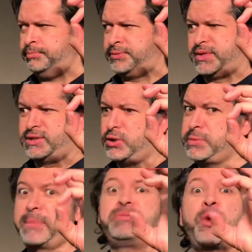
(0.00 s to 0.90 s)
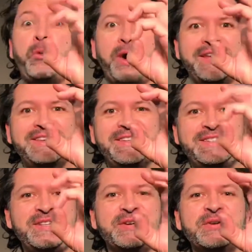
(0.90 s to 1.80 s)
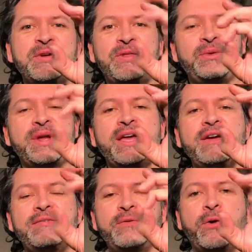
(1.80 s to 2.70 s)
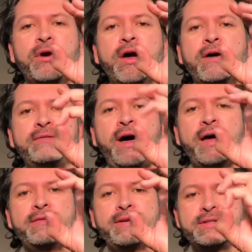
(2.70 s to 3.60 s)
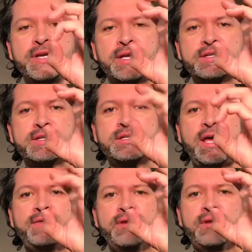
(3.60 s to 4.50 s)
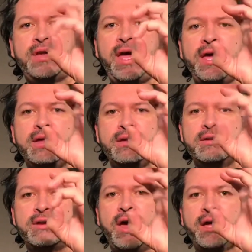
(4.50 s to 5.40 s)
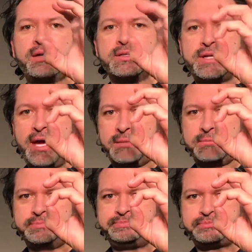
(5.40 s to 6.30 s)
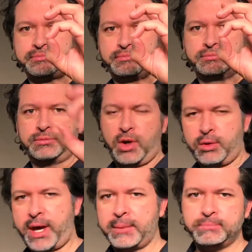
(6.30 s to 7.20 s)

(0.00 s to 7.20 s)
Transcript: Excuse me. 1, 2, 3, 4, 5, 6, 7, 8, 9, 10. Okay.